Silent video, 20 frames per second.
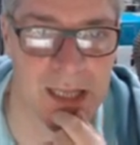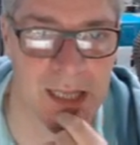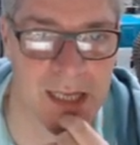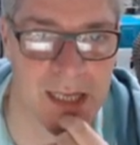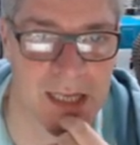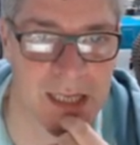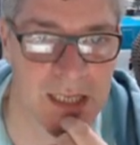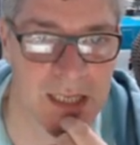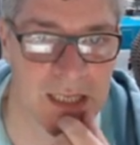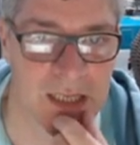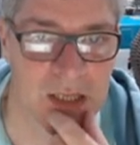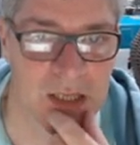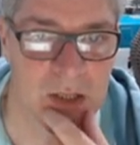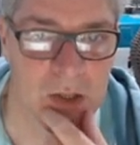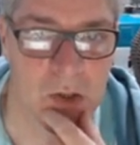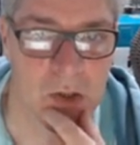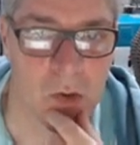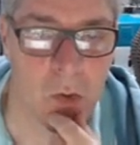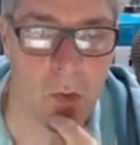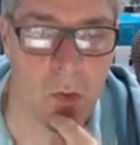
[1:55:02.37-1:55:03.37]
that.
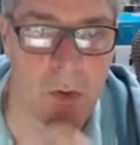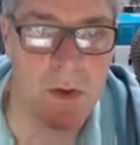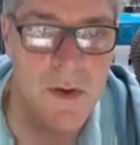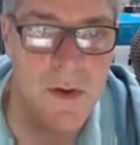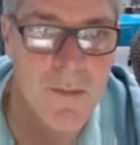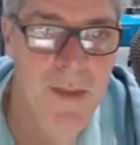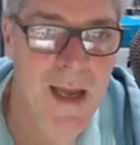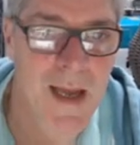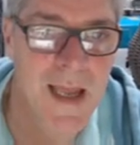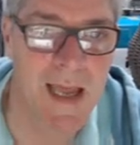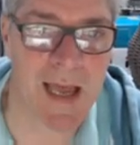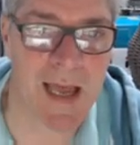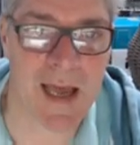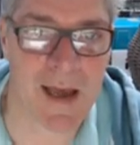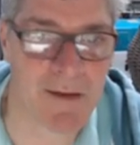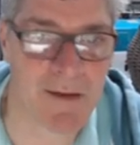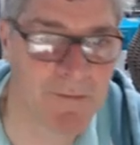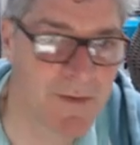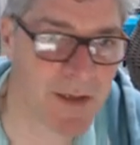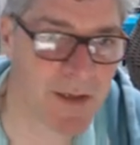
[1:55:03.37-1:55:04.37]
Or you may
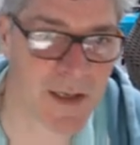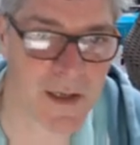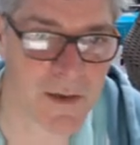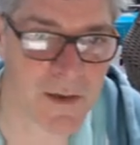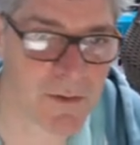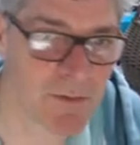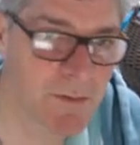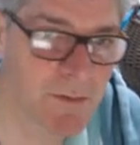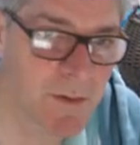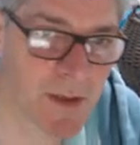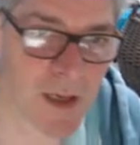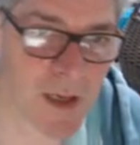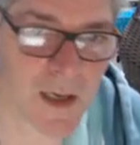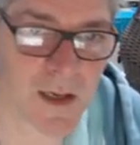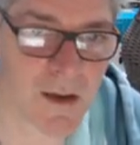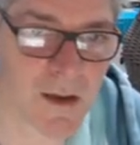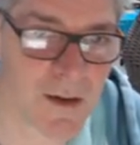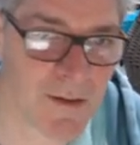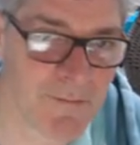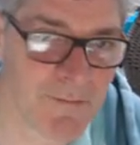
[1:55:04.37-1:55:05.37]
have, you know, a
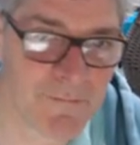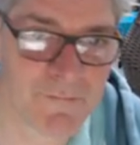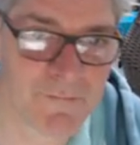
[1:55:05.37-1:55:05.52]
live